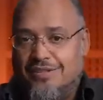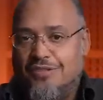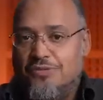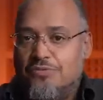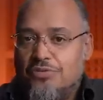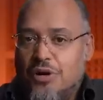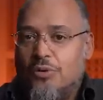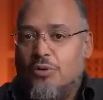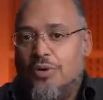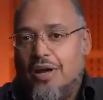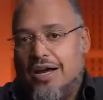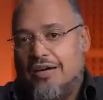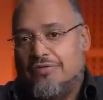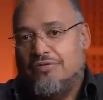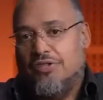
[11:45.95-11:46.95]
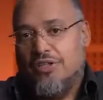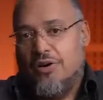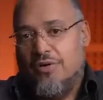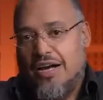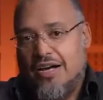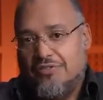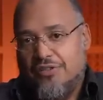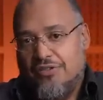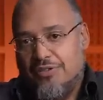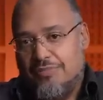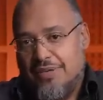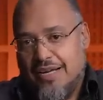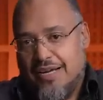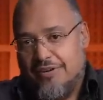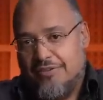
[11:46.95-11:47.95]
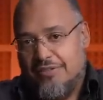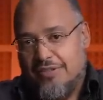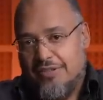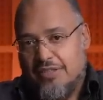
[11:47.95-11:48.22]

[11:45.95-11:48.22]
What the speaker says: You don't have to go after them now.